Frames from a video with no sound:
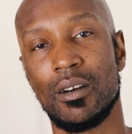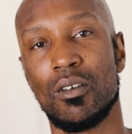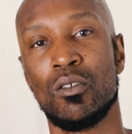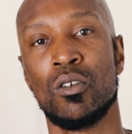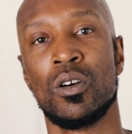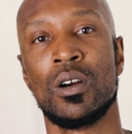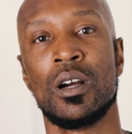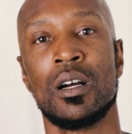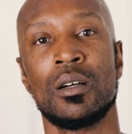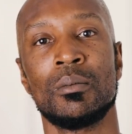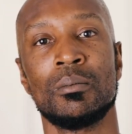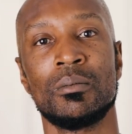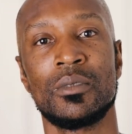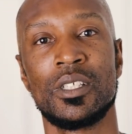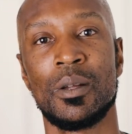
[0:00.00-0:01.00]

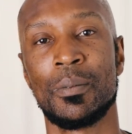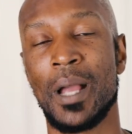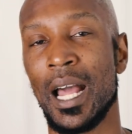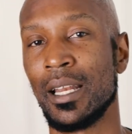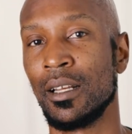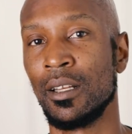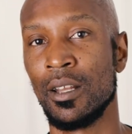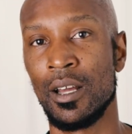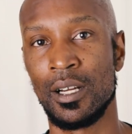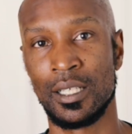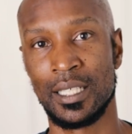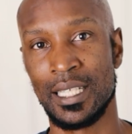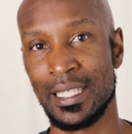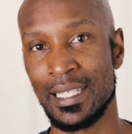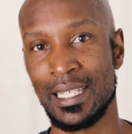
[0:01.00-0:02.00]
or some kind of
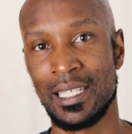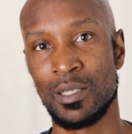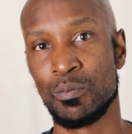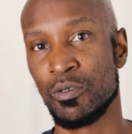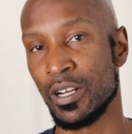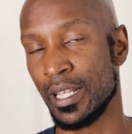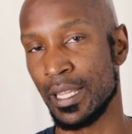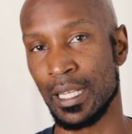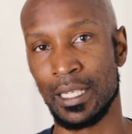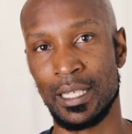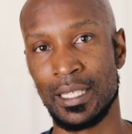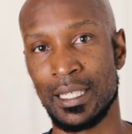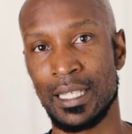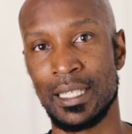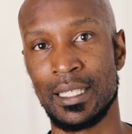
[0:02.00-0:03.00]
lung disease, breathing
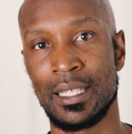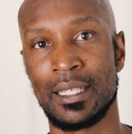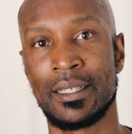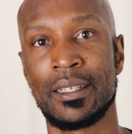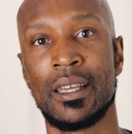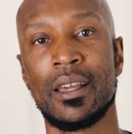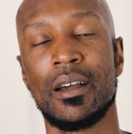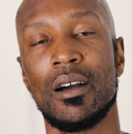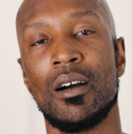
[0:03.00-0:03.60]
diseases,